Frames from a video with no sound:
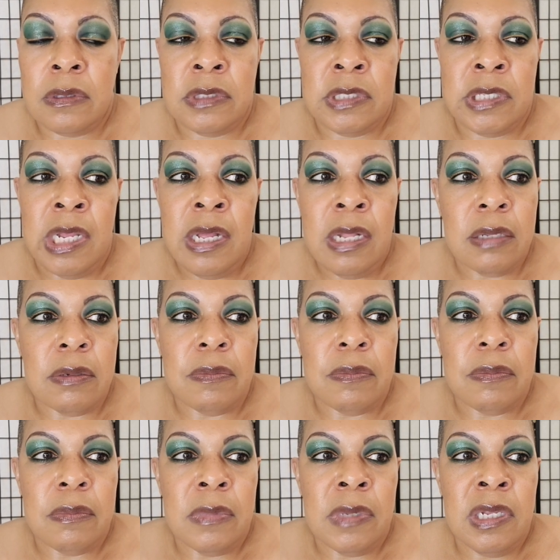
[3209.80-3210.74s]
tell
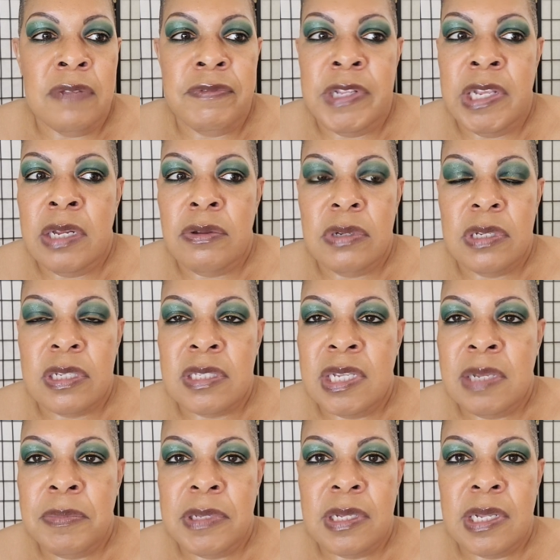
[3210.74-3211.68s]
them. And if they don't
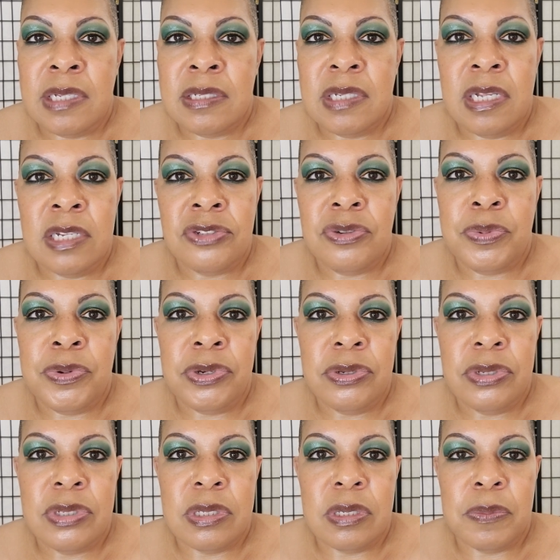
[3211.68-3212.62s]
accept it, that's not your
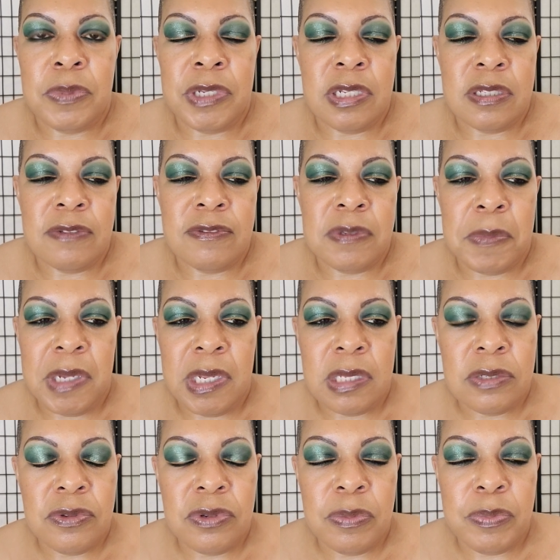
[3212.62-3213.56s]
person. Because if
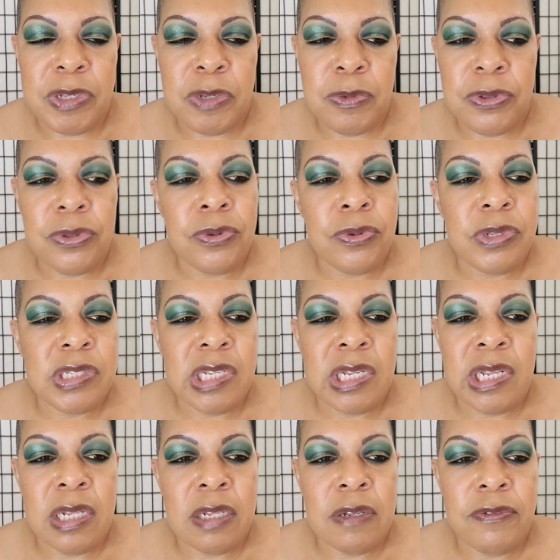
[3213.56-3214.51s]
somebody's going to be with you and say
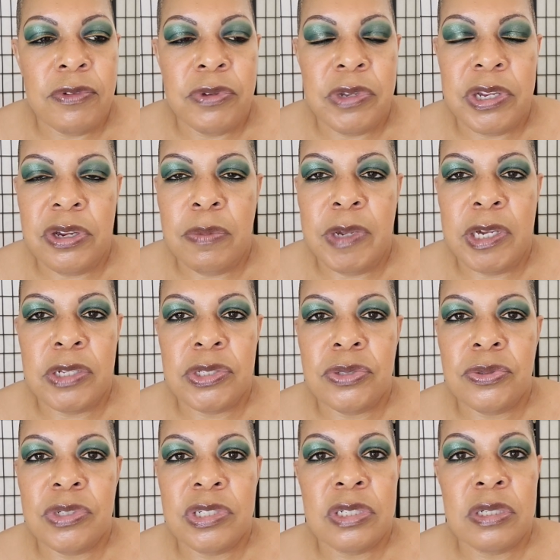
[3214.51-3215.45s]
they love you and care
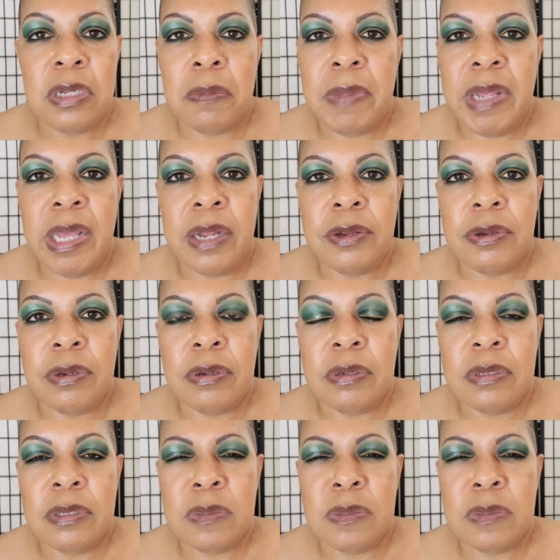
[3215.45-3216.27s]
about you, it shouldn't matter.